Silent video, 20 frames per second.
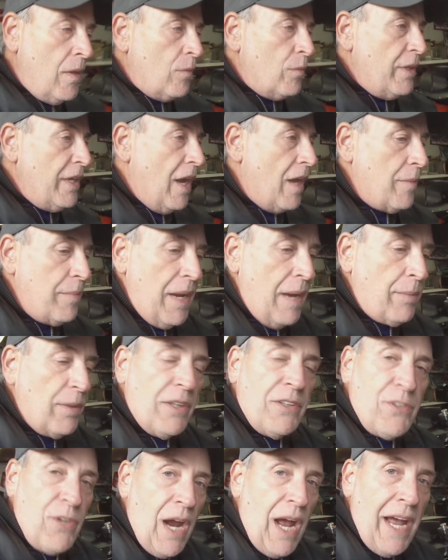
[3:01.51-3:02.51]
We ought to be
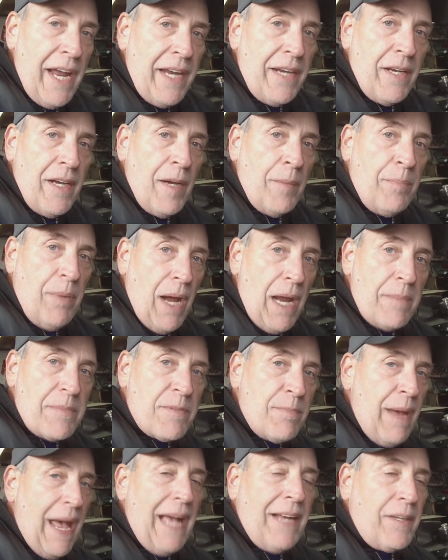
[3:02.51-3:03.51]
able to try
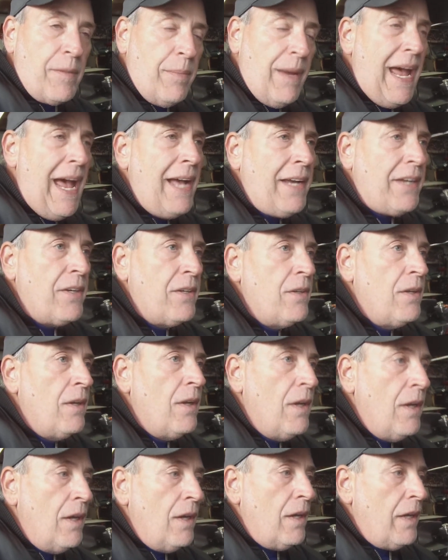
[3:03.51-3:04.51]
pipes back to back
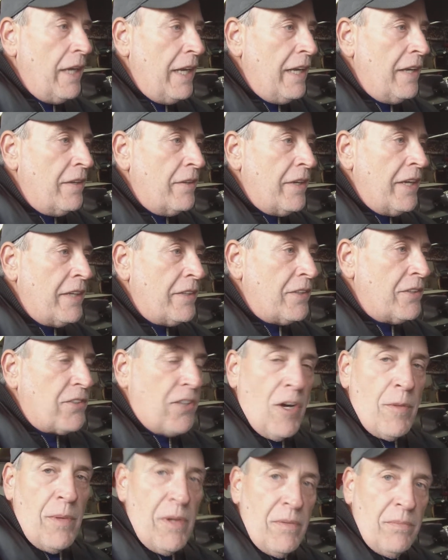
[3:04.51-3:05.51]
and
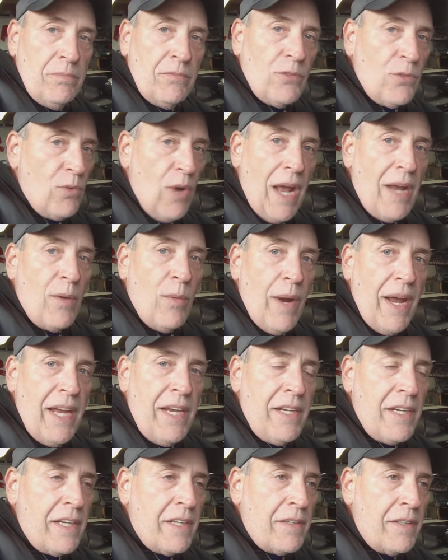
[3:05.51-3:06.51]
determine right
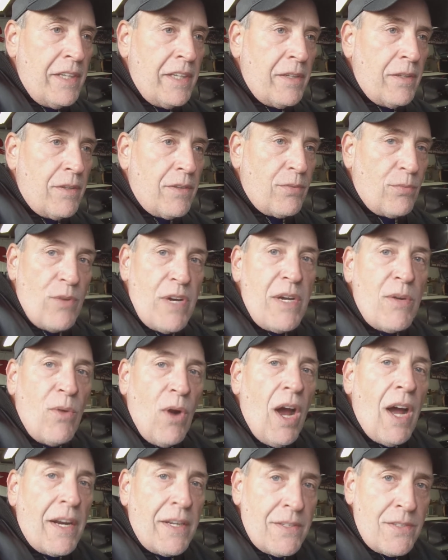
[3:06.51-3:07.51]
away in 3
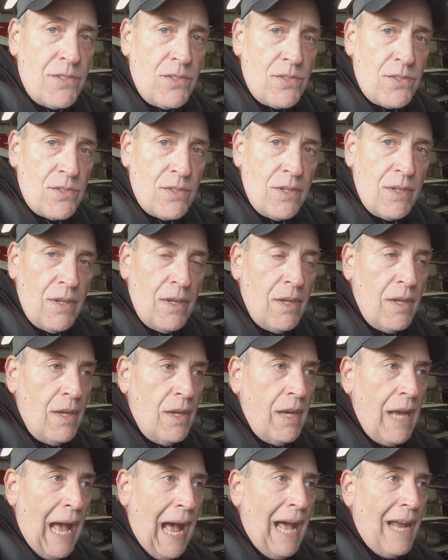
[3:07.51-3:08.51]
runs
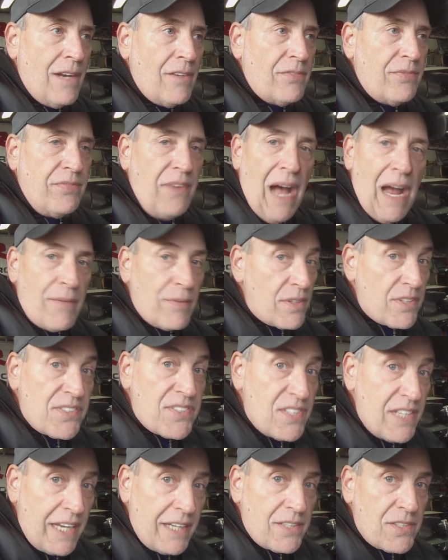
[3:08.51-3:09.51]
out of 5 or
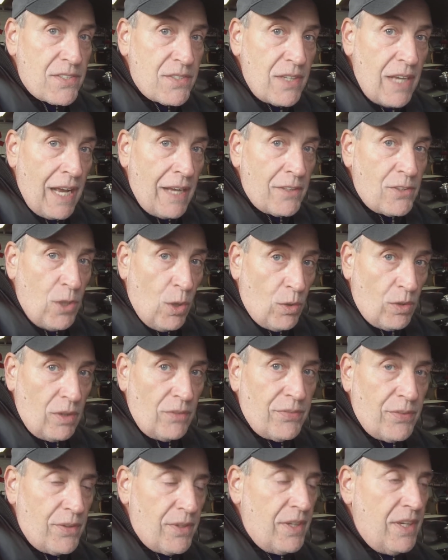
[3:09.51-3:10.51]
6 total
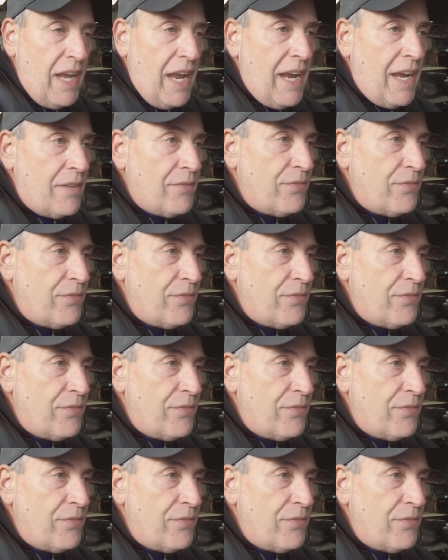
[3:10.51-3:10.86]
for the day on